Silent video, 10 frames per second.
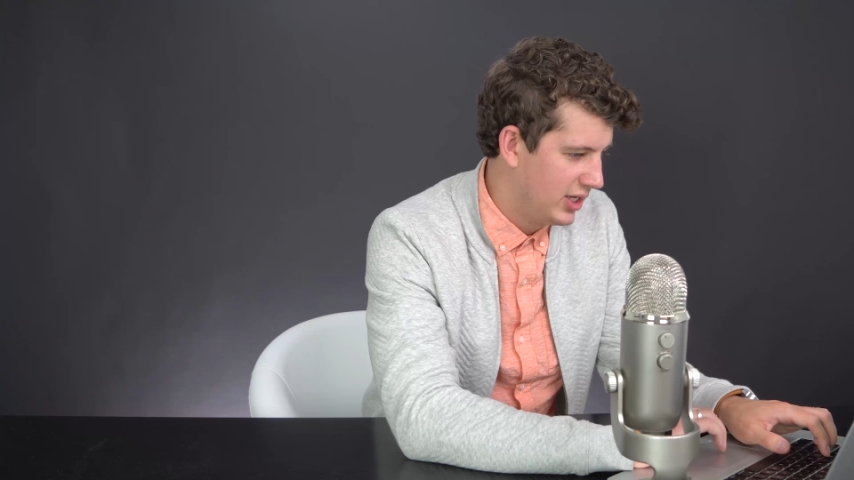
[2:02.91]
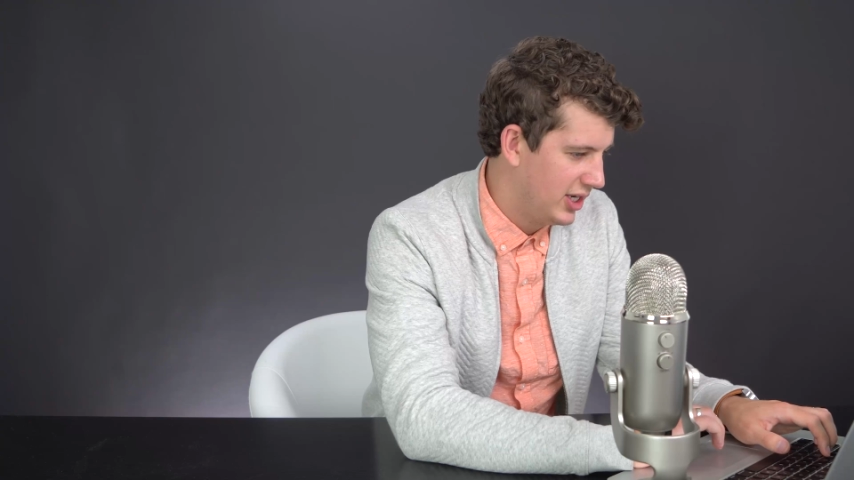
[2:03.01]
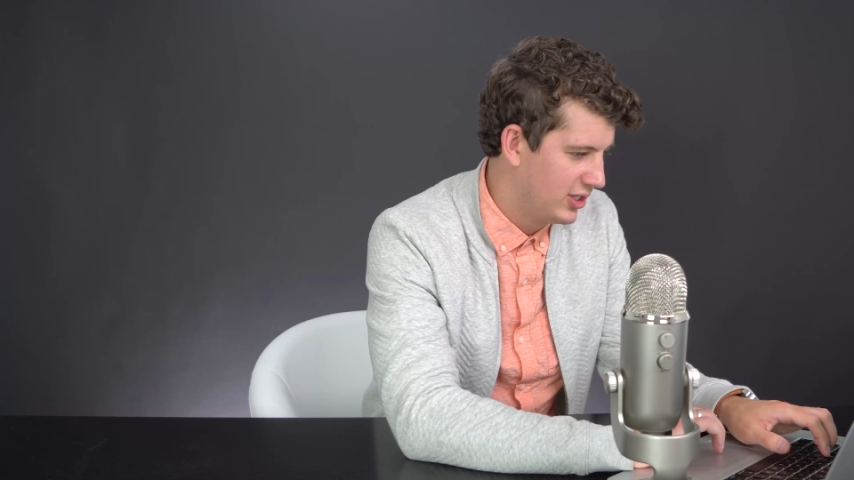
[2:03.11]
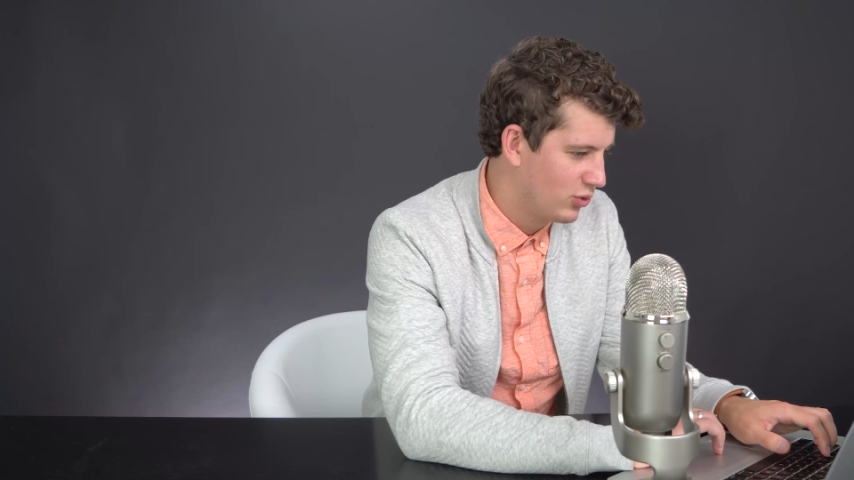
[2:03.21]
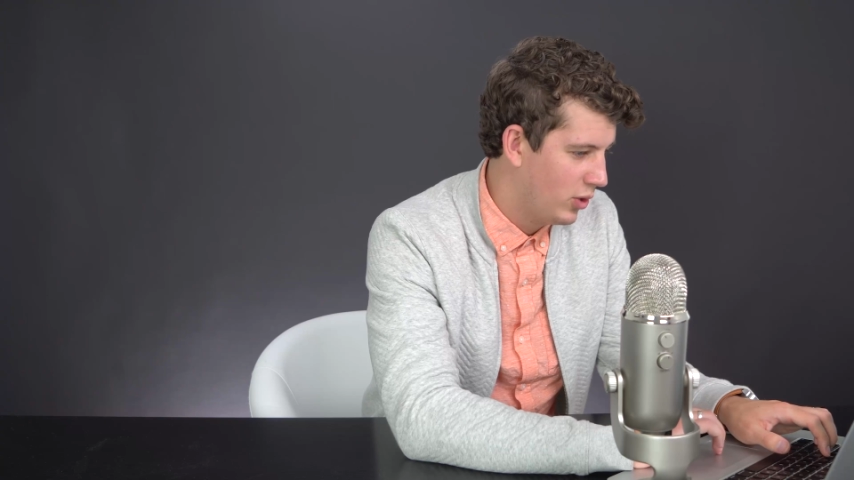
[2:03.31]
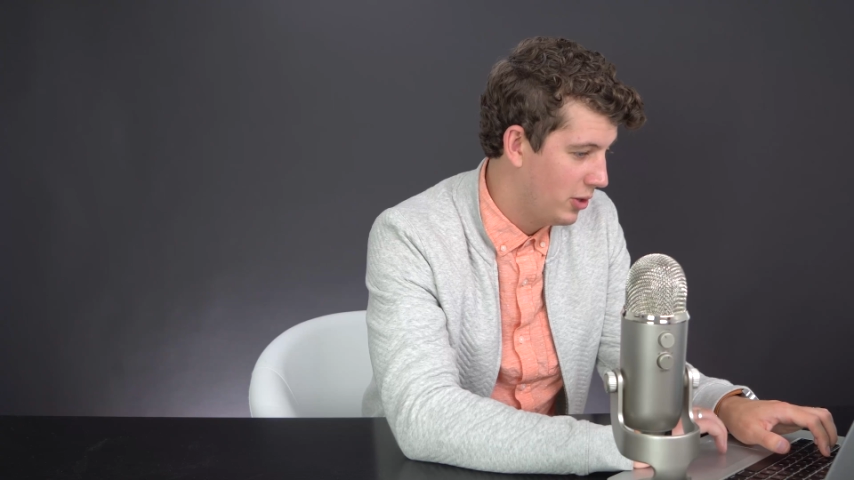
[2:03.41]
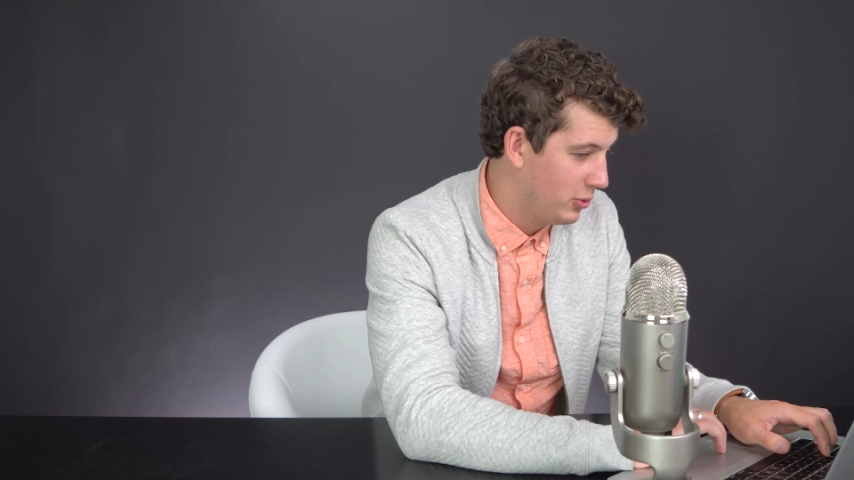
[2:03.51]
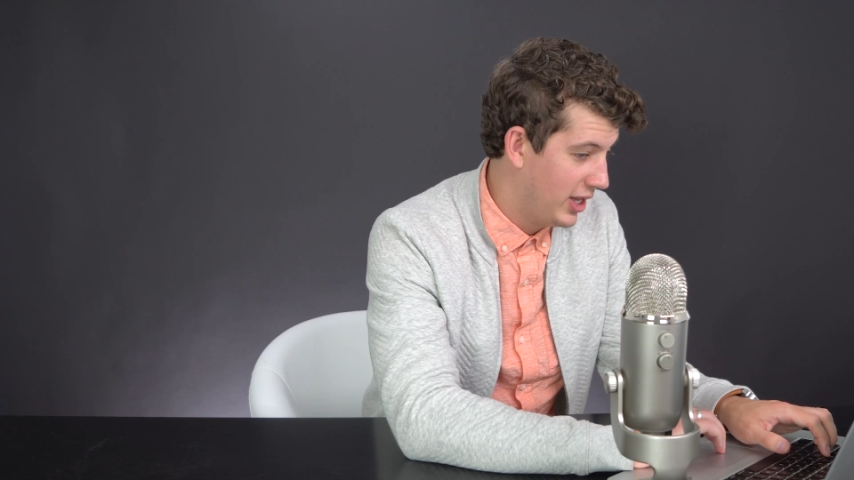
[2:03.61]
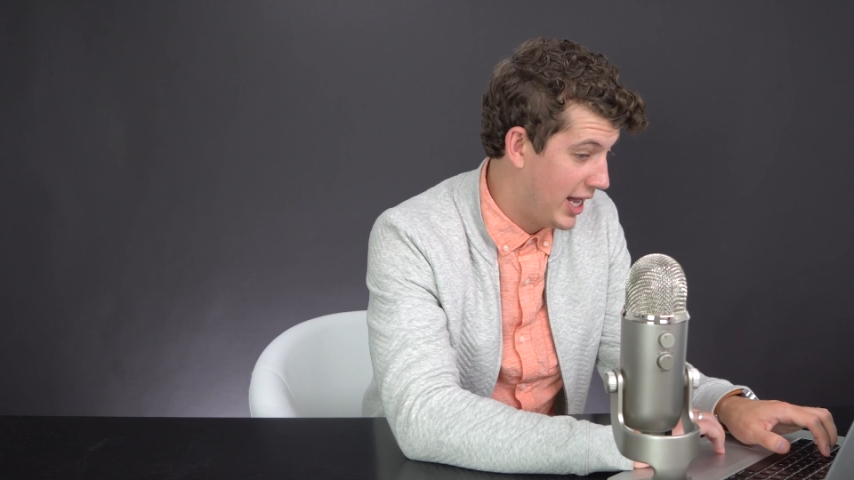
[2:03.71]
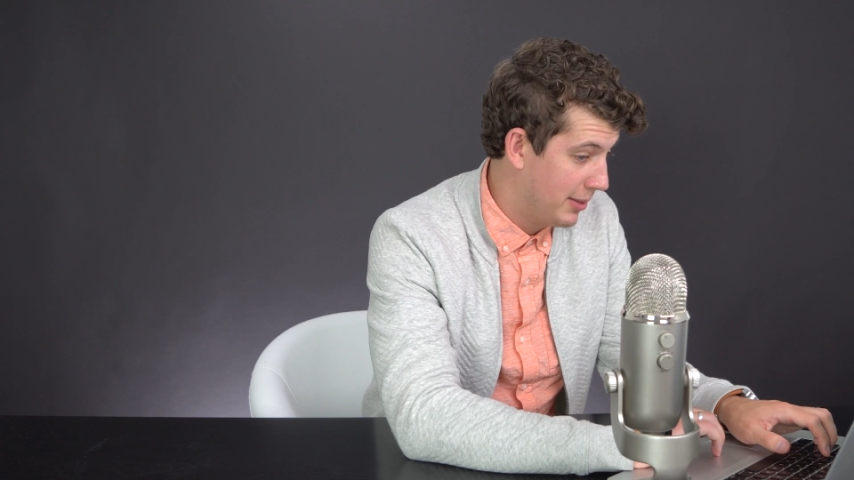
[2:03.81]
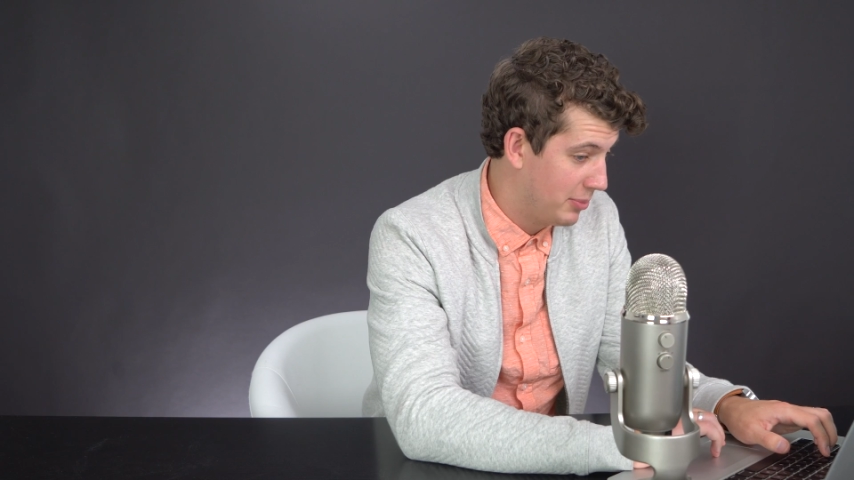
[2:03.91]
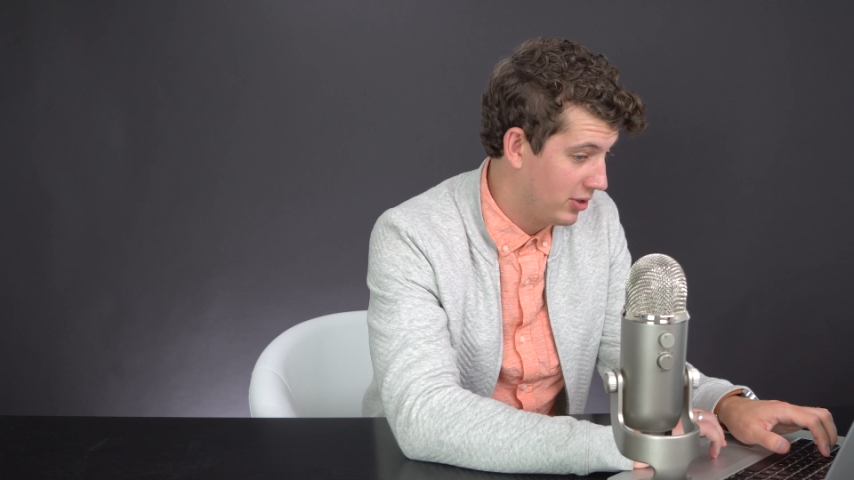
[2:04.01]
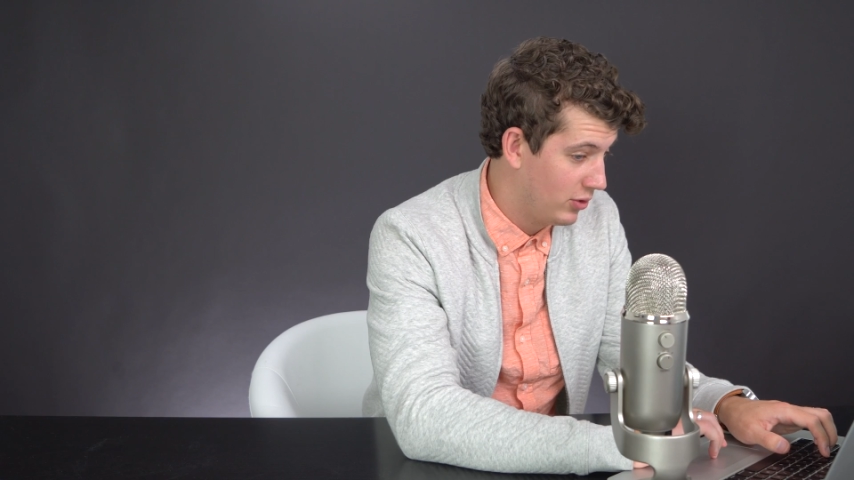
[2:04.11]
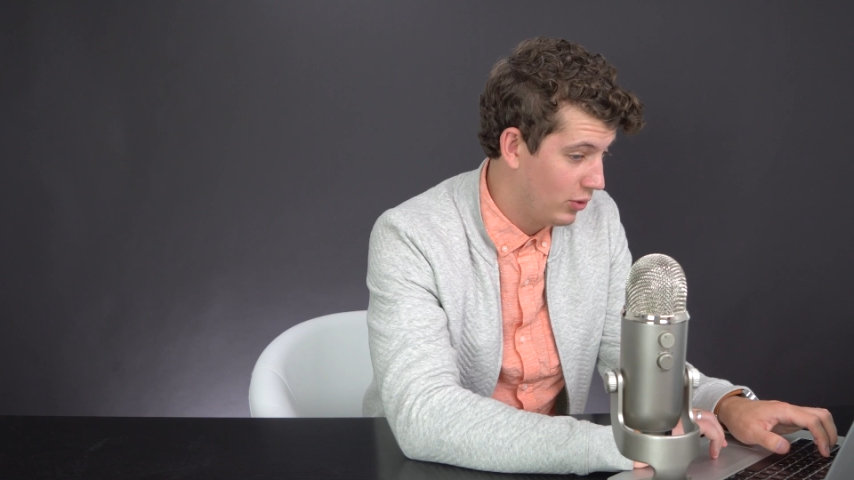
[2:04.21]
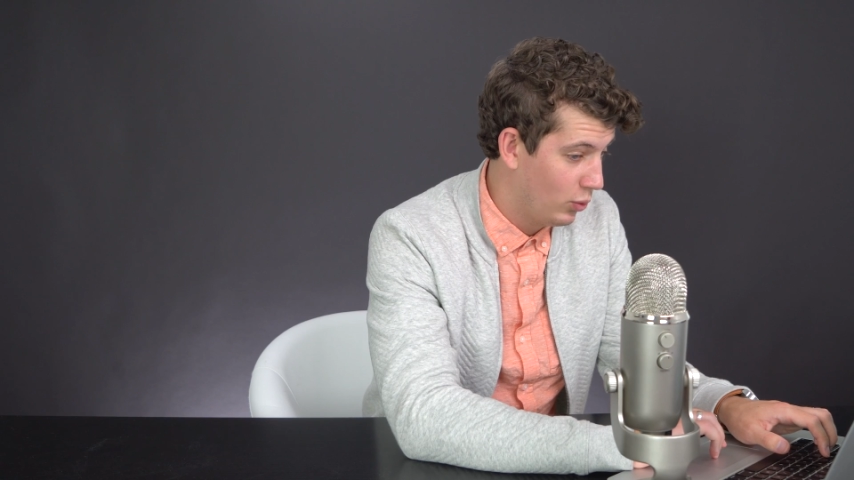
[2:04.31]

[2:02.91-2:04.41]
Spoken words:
is what will happen